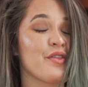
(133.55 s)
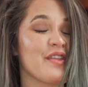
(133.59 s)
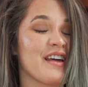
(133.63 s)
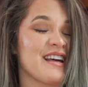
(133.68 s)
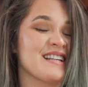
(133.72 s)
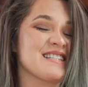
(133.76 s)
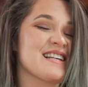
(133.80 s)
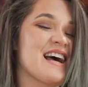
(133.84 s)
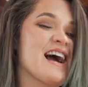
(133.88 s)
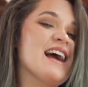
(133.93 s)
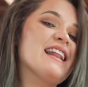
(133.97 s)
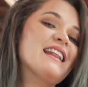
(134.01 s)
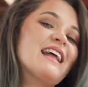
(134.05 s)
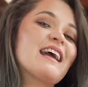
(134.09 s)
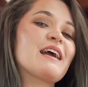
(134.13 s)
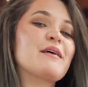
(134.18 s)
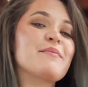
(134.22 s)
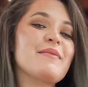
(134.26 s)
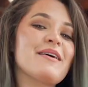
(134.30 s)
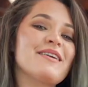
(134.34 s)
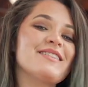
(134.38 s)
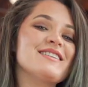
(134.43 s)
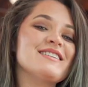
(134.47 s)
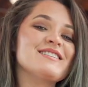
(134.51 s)
things I like
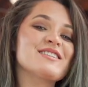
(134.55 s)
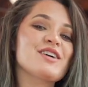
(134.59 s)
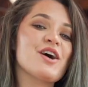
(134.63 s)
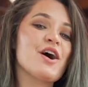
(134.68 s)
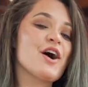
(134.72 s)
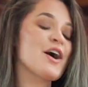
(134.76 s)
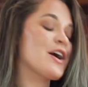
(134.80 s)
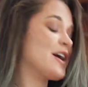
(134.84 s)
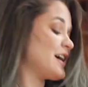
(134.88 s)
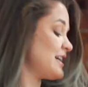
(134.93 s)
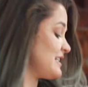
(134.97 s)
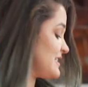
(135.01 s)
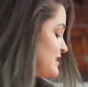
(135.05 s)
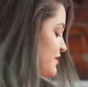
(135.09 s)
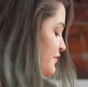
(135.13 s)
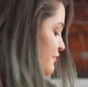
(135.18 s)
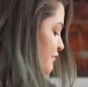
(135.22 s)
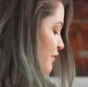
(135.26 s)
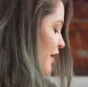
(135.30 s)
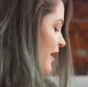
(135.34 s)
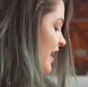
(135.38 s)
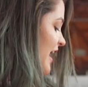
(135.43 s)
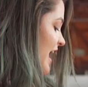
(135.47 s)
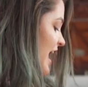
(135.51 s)
about this car is the
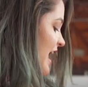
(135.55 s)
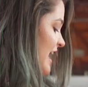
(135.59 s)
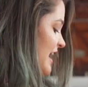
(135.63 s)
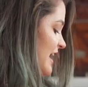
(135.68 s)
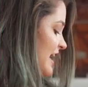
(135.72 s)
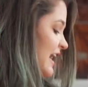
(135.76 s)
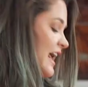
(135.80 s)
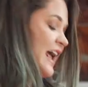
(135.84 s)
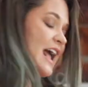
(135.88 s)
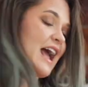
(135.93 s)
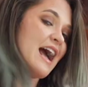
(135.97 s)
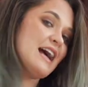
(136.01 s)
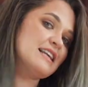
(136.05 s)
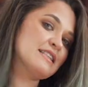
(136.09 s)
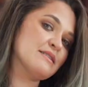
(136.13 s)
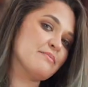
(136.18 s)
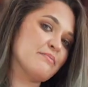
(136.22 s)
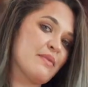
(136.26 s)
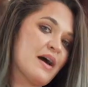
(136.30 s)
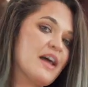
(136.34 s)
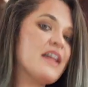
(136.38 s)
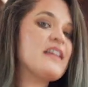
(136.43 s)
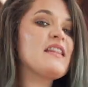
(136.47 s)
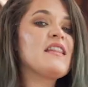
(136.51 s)
front end. It has a
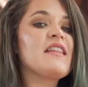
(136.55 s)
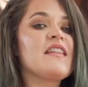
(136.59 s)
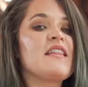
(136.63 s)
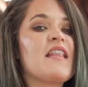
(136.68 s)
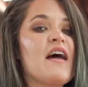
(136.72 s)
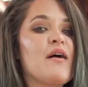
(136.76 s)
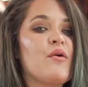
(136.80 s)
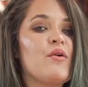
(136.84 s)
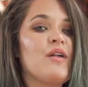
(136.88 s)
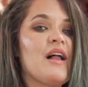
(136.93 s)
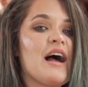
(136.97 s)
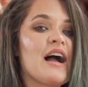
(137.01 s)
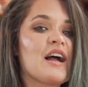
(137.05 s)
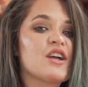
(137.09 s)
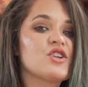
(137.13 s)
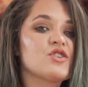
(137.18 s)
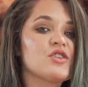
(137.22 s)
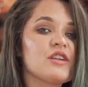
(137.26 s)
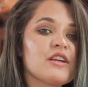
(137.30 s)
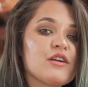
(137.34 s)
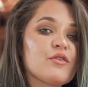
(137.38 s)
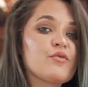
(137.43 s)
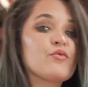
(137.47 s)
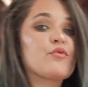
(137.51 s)
button that will
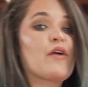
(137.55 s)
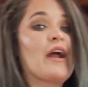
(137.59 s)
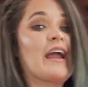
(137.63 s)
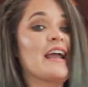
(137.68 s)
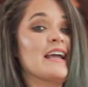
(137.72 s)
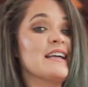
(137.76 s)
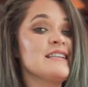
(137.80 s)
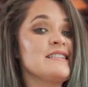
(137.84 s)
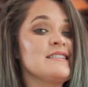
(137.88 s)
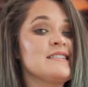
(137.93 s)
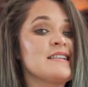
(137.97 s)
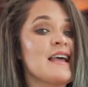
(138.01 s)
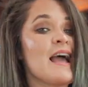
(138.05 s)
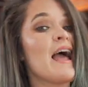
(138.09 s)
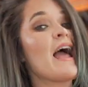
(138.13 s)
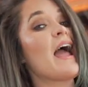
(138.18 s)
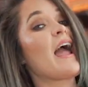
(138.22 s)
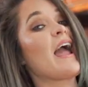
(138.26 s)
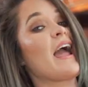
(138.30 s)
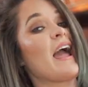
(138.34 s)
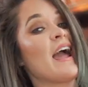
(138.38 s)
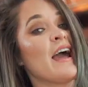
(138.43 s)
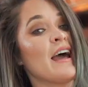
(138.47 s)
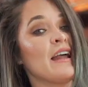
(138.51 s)
actually raise
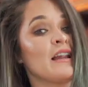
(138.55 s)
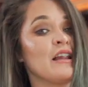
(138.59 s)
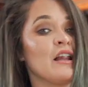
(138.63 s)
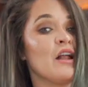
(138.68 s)
and